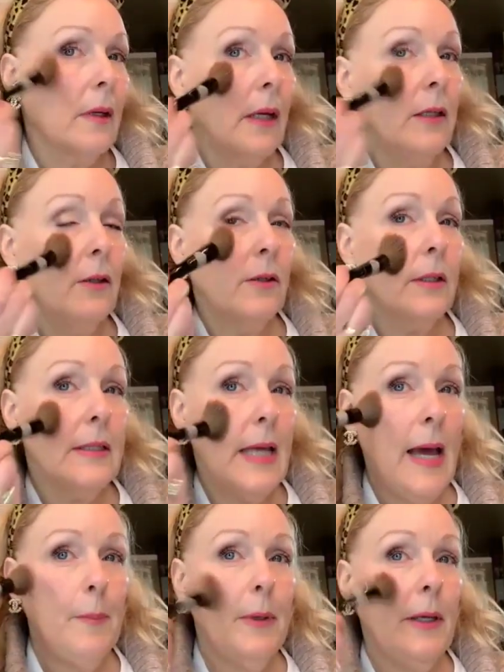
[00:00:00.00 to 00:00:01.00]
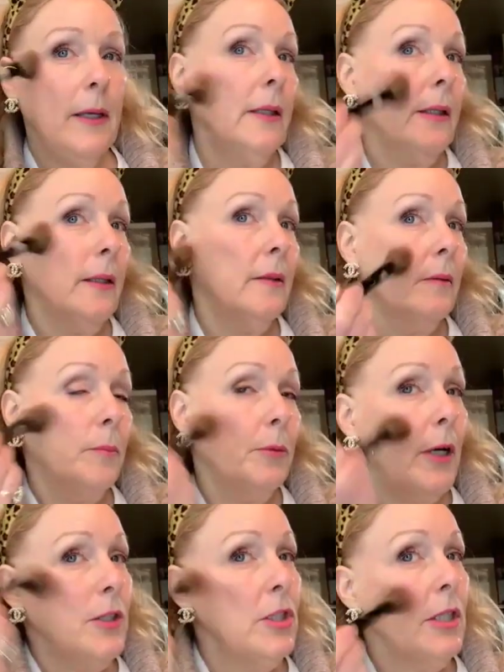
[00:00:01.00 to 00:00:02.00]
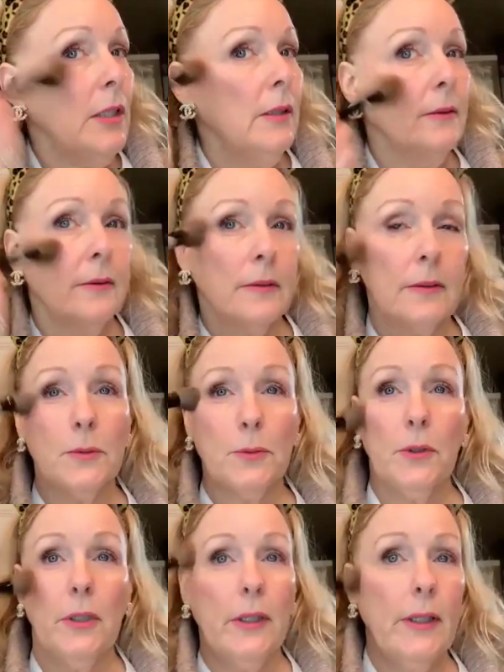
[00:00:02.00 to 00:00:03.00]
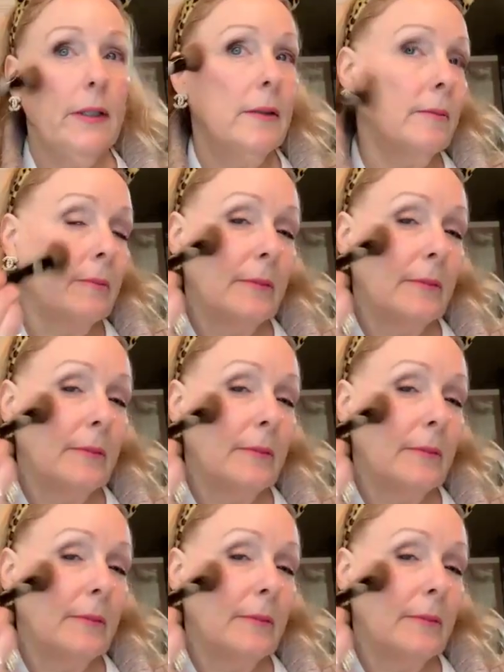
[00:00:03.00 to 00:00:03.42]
And you can tap it, brush it, swirl it.